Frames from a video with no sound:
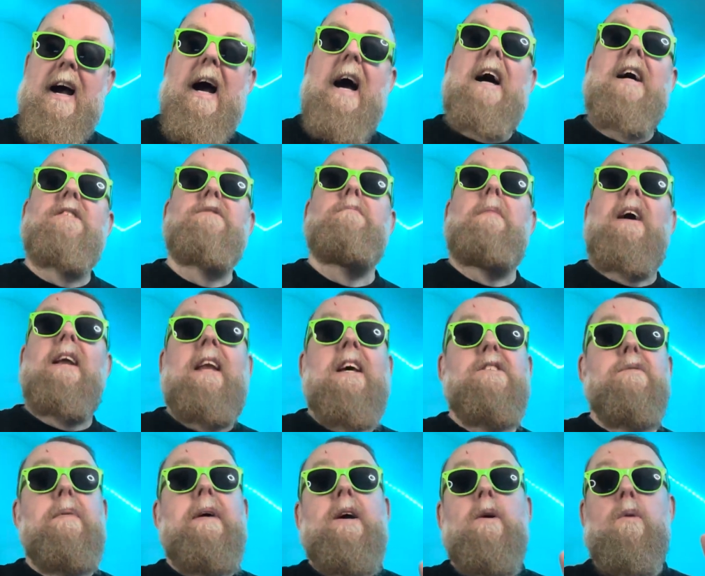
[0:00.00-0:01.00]
as my
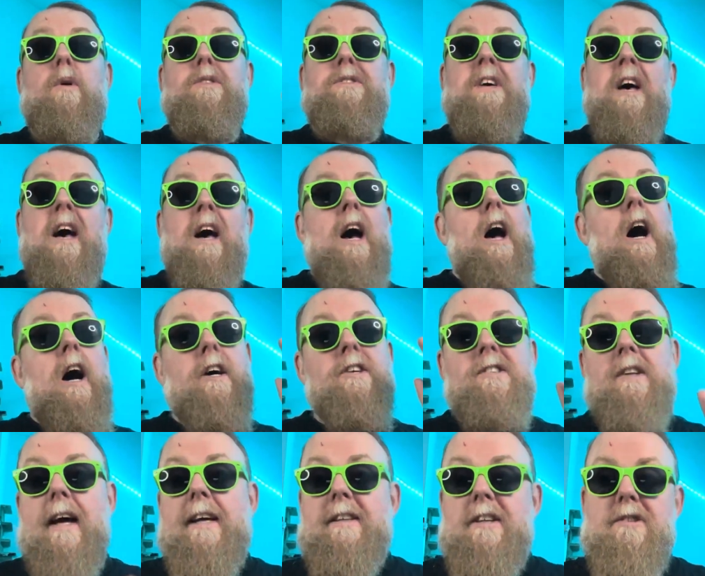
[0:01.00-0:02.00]
last video was a
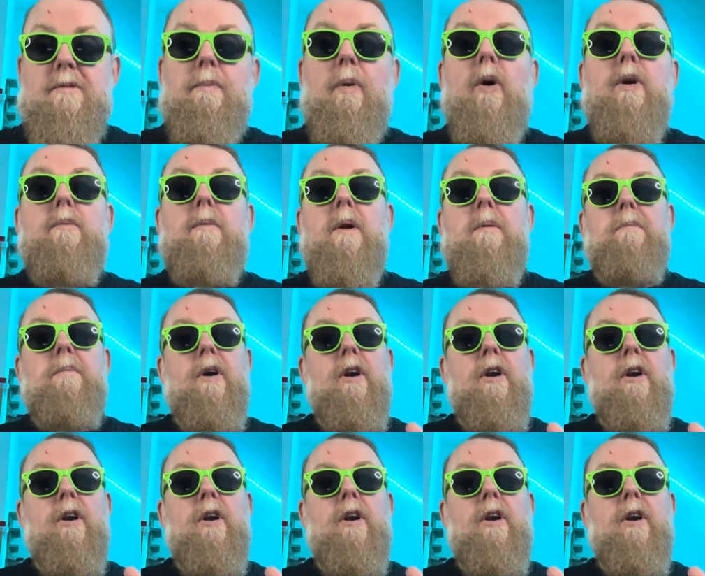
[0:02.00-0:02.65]
slight disappointment,